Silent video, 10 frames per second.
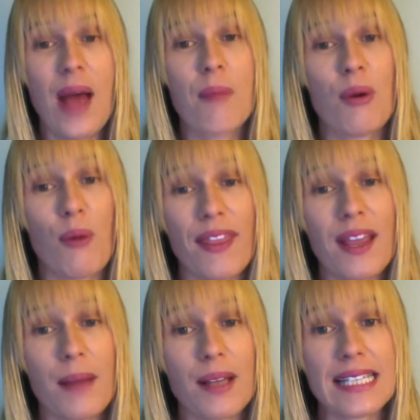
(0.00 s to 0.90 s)
but one thing
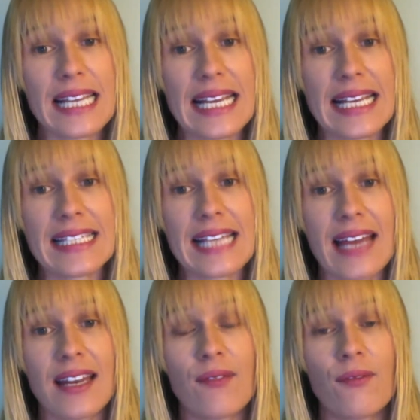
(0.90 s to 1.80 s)
about zinc is
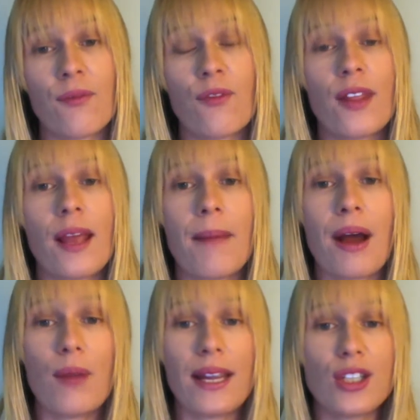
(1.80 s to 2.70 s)
that for the
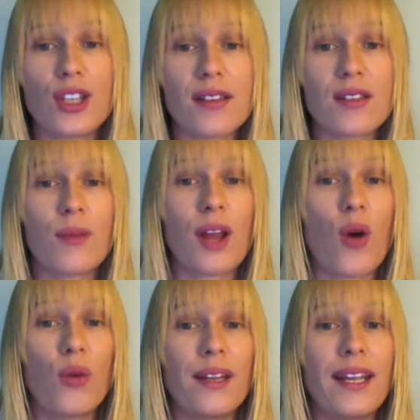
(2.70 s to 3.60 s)
amount we ingest, we
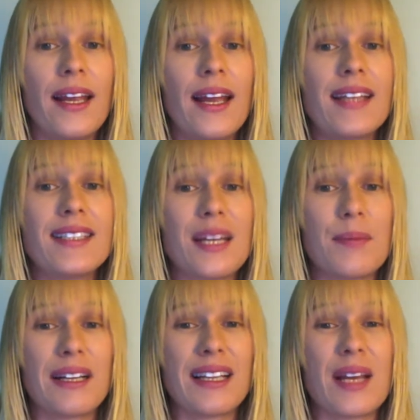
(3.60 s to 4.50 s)
only
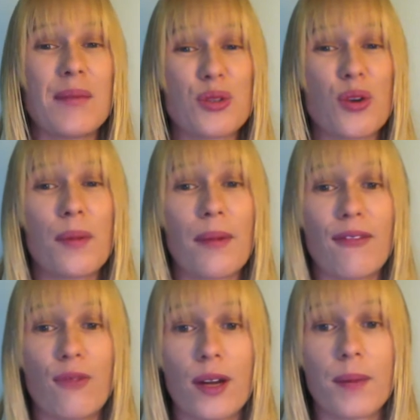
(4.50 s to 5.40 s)
typically absorb
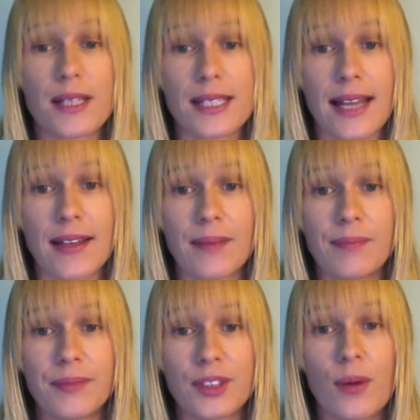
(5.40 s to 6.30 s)
about 40%.
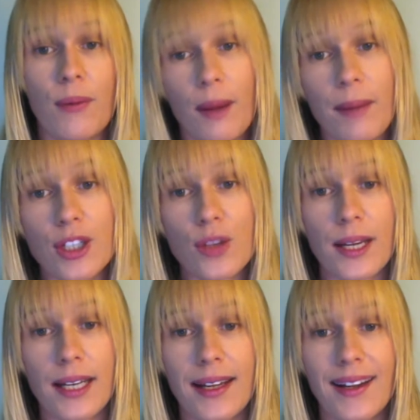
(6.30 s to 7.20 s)
So we want to make sure we're
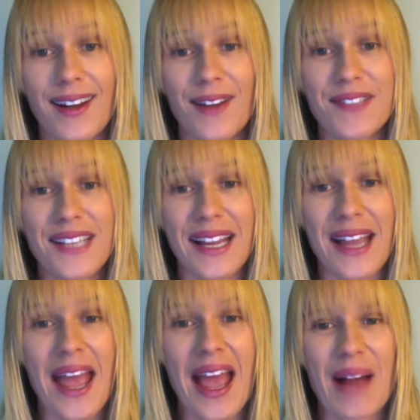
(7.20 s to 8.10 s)
getting enough zinc.
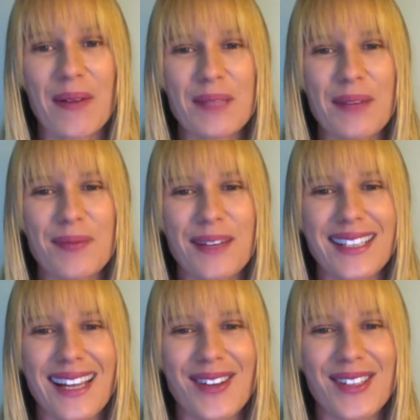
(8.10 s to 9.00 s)
And what's the best place
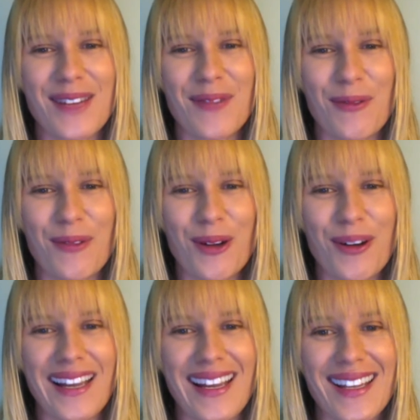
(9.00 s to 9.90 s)
to get your zinc from
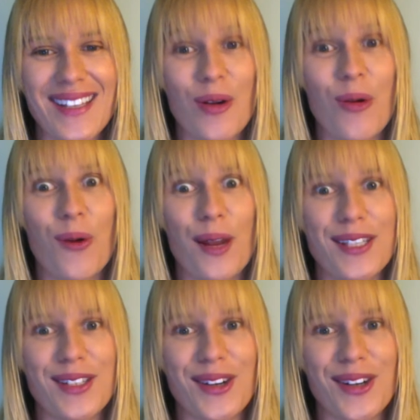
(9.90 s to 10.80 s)
food is
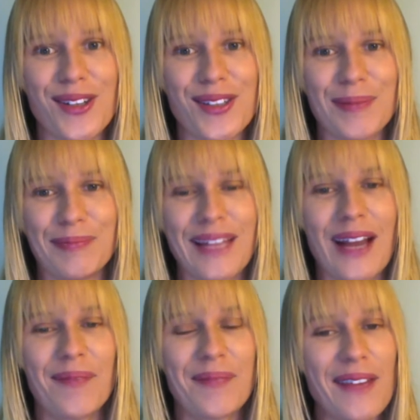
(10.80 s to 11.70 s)
oysters.
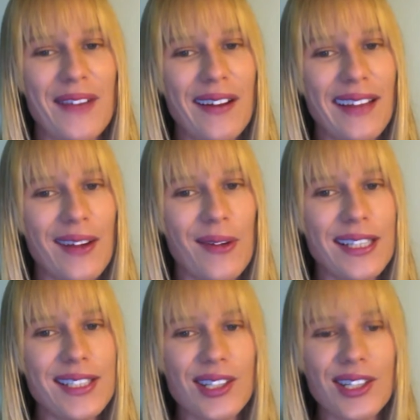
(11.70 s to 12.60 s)
Now, if you don't like
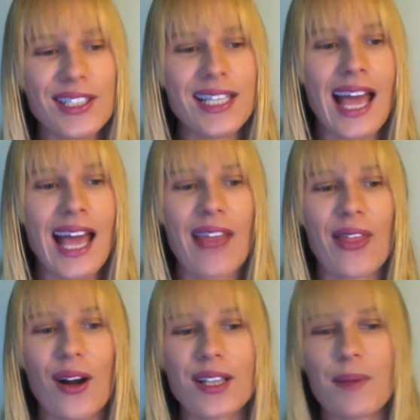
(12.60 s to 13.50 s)
oysters, there
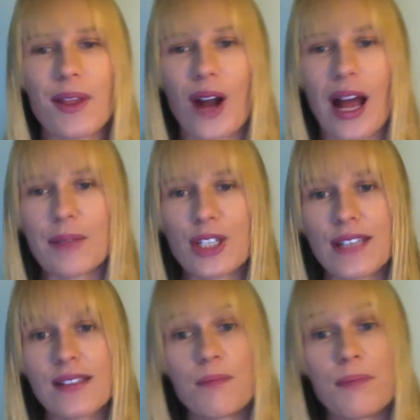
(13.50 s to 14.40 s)
are some other
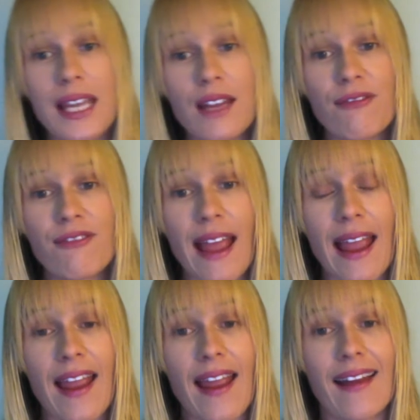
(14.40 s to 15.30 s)
options, beef
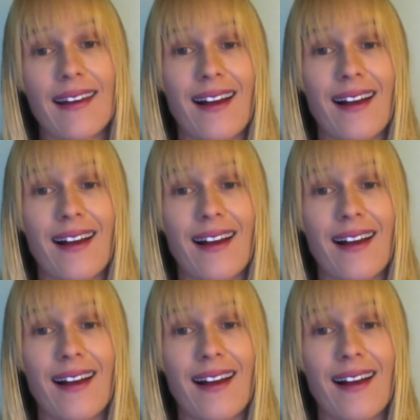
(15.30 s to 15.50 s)
and